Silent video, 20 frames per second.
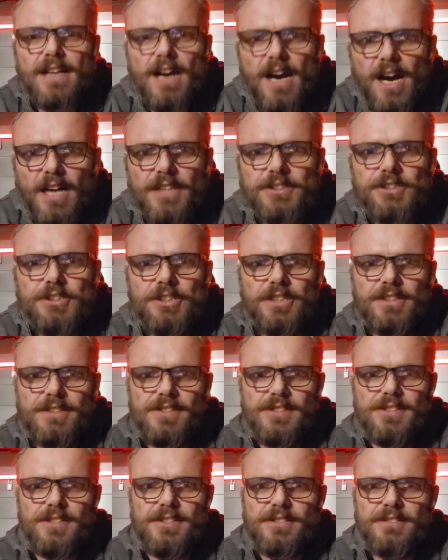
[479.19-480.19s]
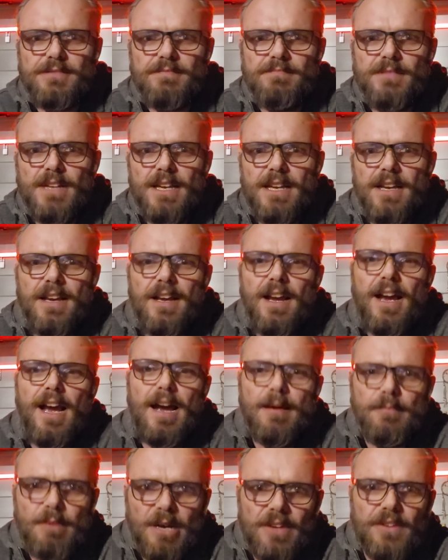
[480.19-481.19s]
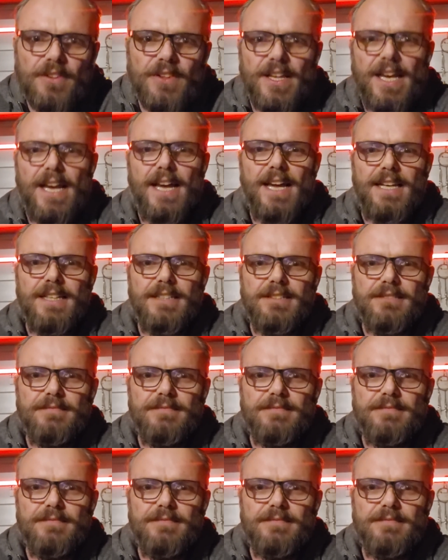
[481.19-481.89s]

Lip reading: conscience? How about that?